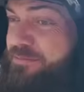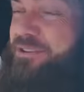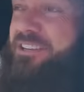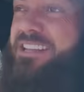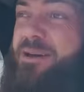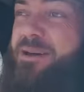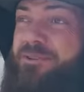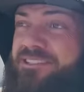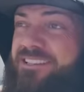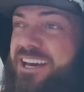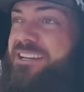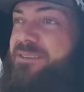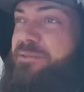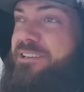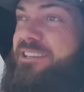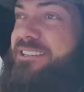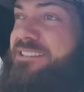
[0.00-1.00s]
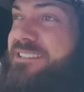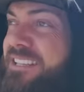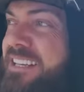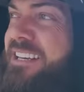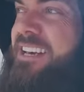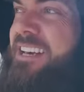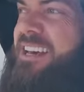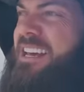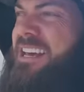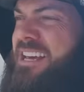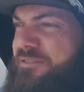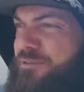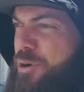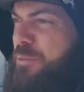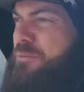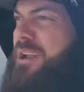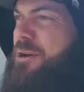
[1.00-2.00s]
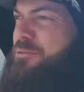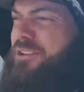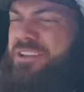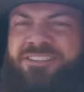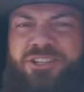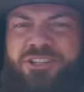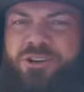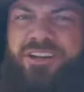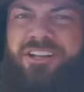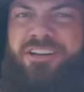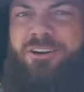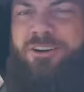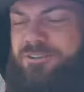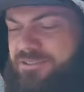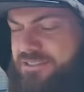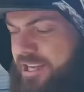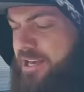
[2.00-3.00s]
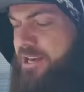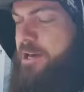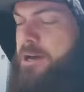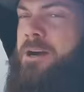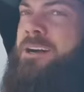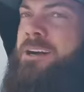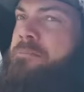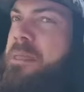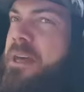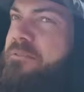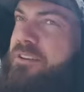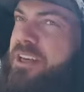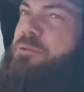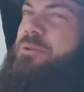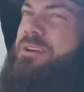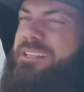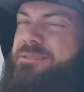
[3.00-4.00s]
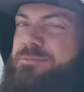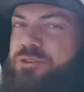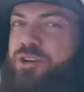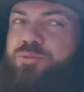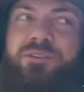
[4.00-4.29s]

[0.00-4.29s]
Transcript: Pretty damn excited because even though I'm not really into trading cards, I feel like we got some good